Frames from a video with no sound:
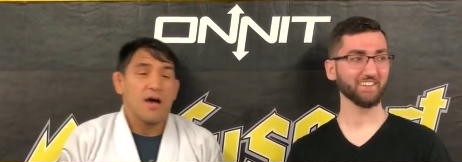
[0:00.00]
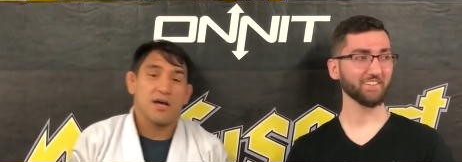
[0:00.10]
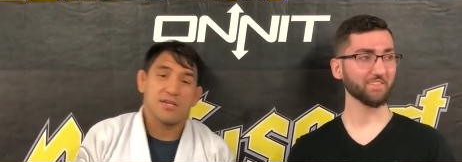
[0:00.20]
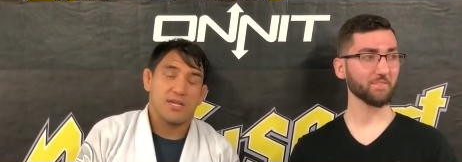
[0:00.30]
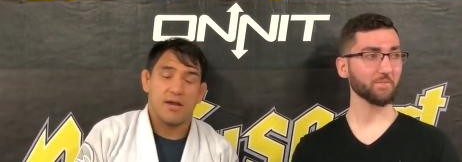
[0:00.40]

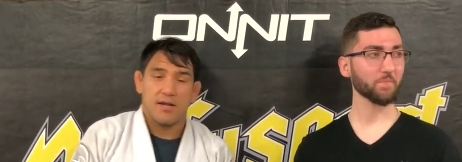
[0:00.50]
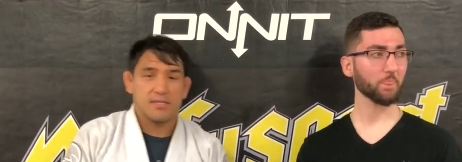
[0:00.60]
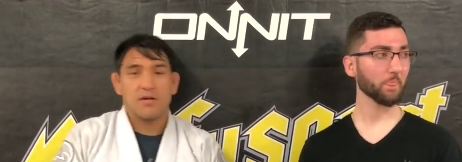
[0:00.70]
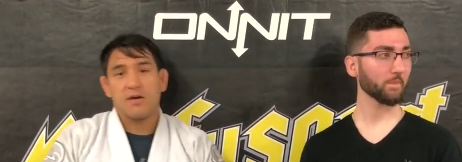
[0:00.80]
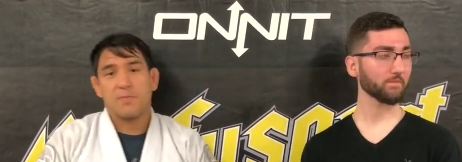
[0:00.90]
Speaker 1: Uh, shout out
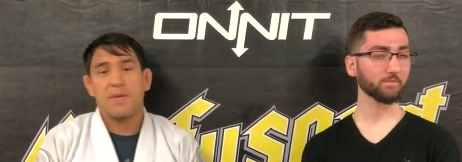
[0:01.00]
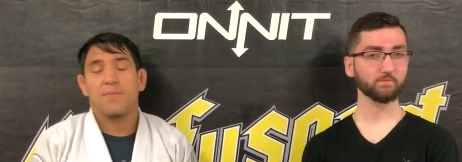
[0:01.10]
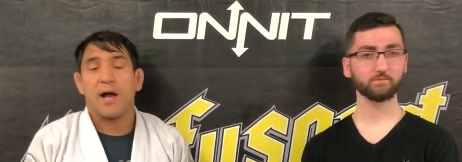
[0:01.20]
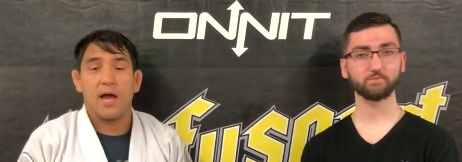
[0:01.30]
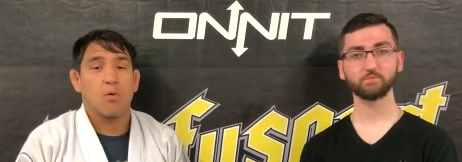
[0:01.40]
to all the
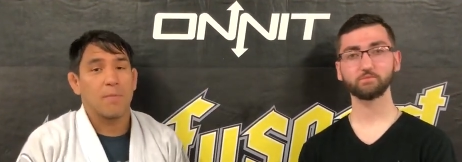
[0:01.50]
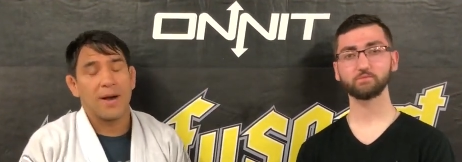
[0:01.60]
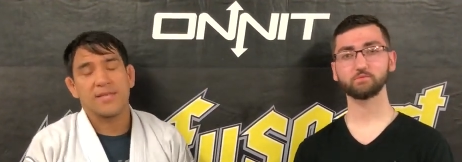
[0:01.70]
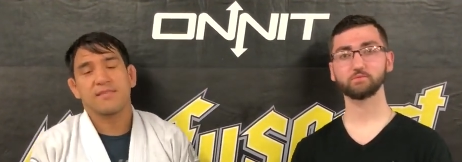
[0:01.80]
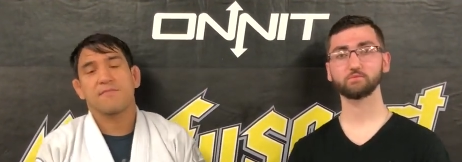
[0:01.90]
people, Iowa
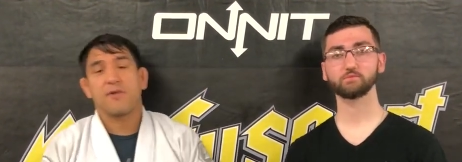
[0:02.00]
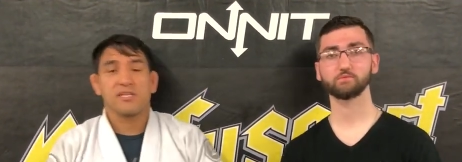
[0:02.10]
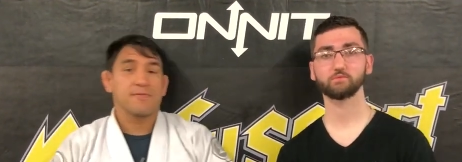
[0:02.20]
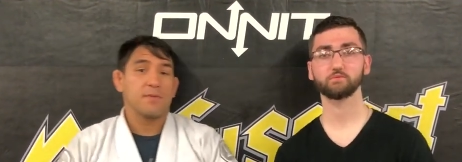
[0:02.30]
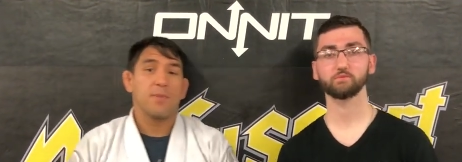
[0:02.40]
Bison,
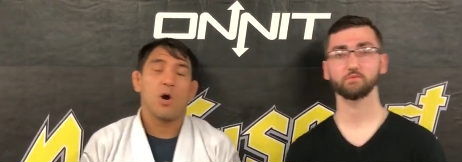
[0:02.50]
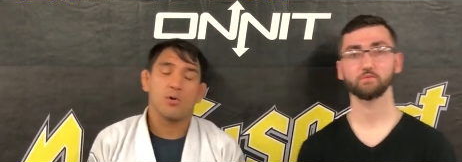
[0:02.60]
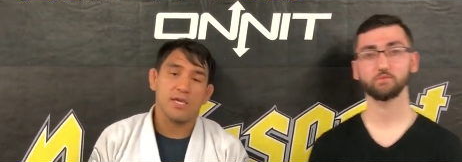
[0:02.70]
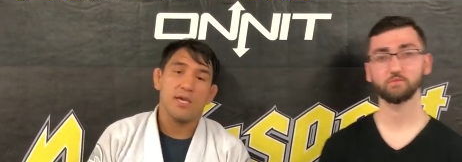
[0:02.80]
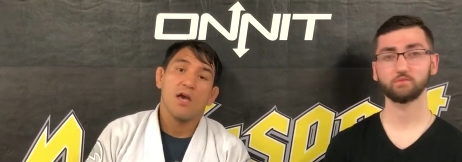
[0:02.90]
Freshman,
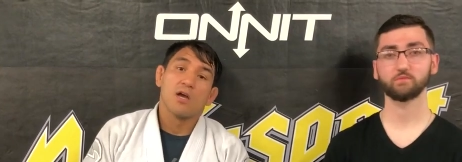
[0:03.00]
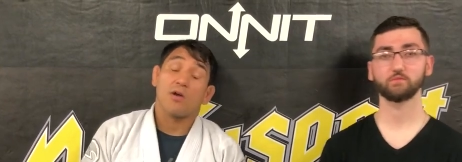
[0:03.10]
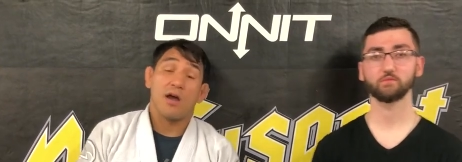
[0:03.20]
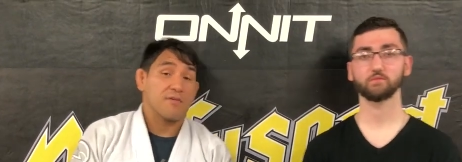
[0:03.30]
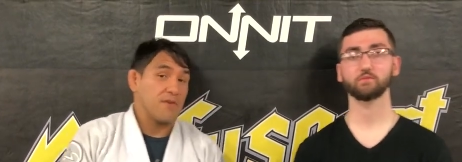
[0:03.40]
Pokey,
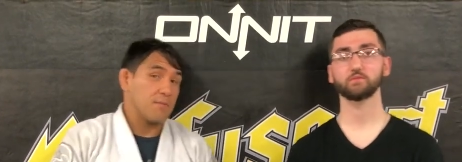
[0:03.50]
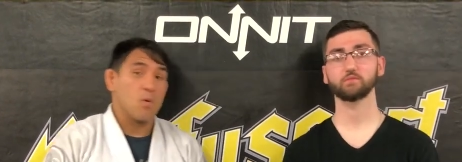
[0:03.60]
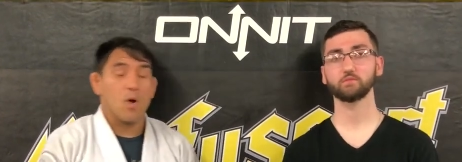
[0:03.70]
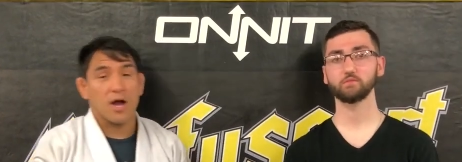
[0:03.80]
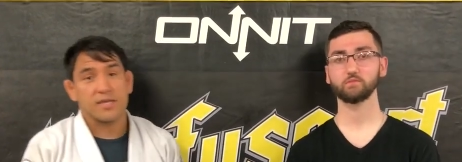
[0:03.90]
Cry Off
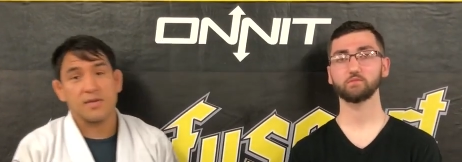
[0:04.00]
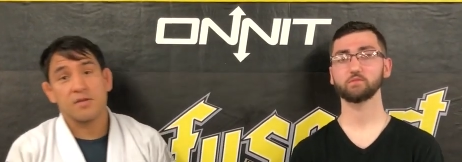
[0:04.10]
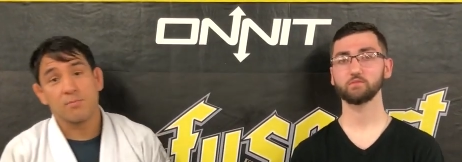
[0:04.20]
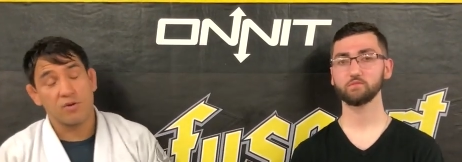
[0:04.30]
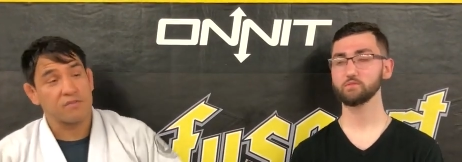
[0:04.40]
Milwaukee,
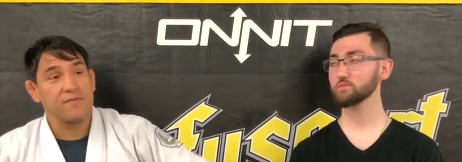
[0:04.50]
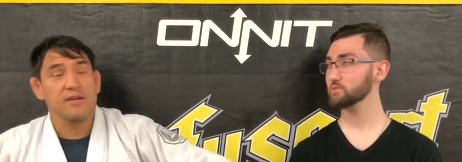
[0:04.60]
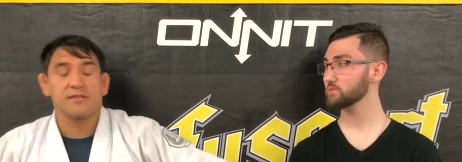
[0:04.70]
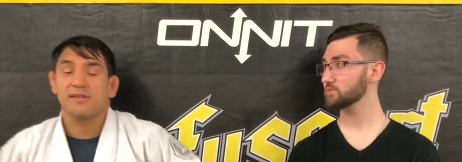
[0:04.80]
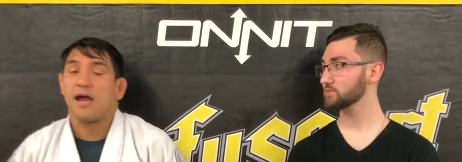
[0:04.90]

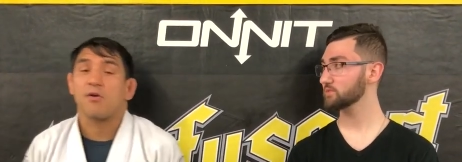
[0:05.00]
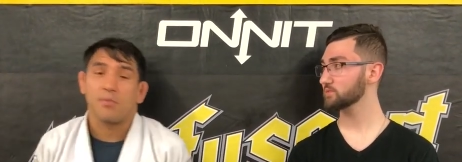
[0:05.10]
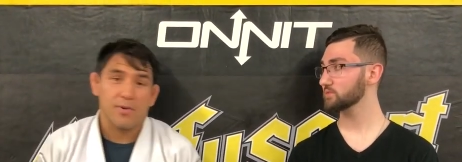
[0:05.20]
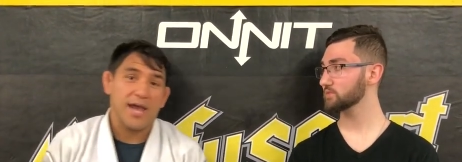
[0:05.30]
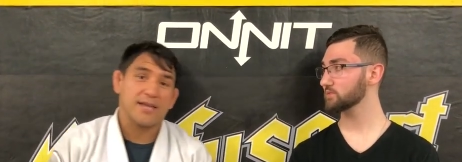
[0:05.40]
Brookfield,
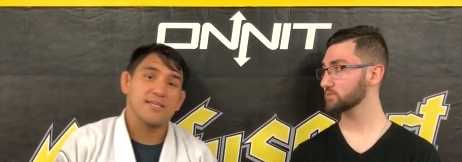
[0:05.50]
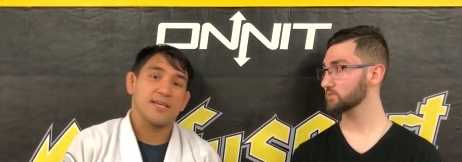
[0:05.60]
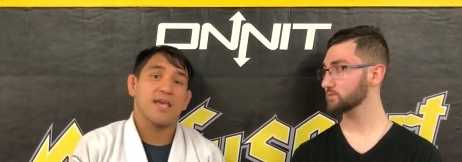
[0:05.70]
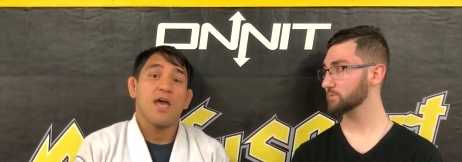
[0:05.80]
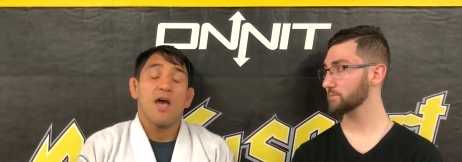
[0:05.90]

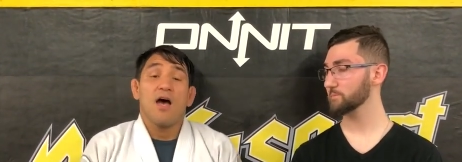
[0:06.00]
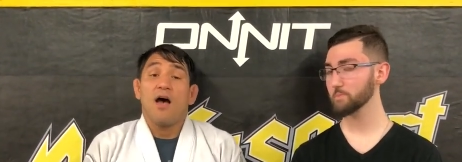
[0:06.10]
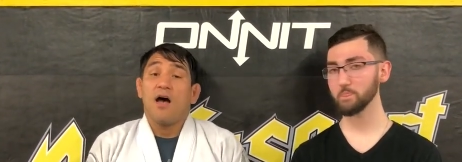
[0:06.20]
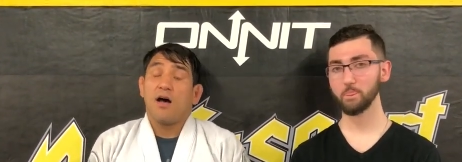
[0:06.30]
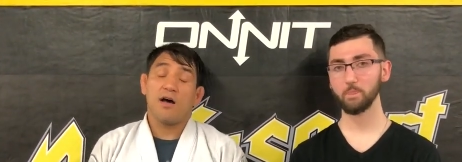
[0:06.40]
Chiropractic,
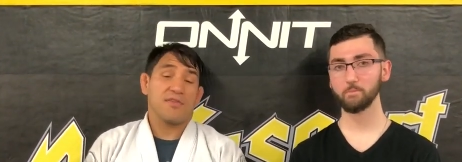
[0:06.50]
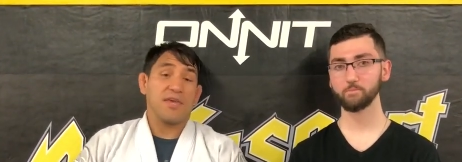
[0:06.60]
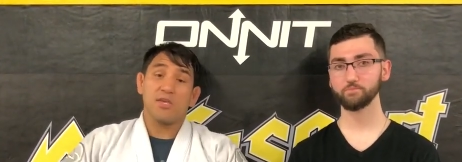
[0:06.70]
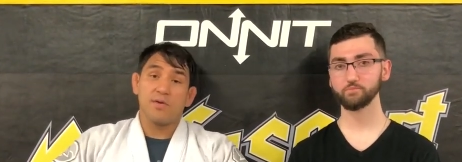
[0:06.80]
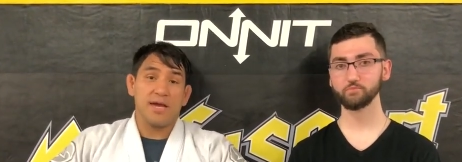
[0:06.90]
Ah,
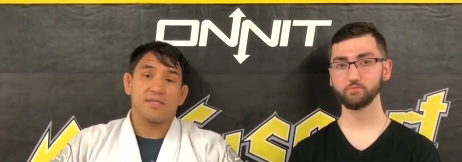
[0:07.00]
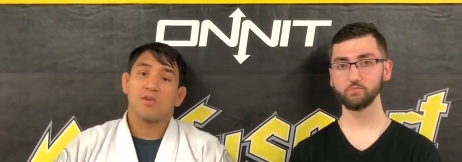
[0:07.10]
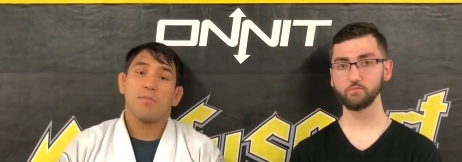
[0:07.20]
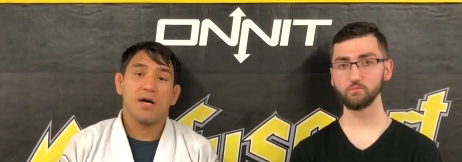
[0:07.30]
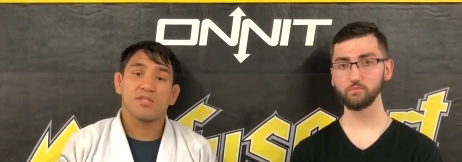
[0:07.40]
thank you guys
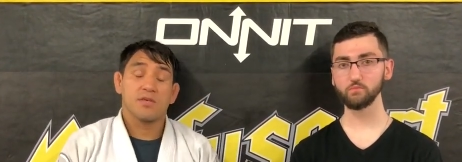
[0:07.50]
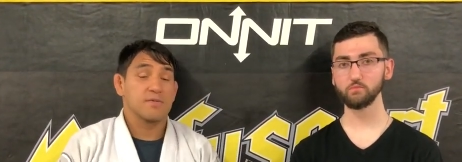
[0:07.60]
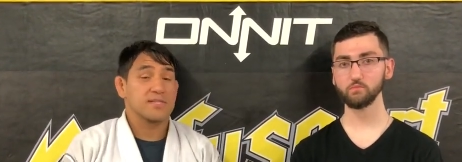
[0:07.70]
so much. The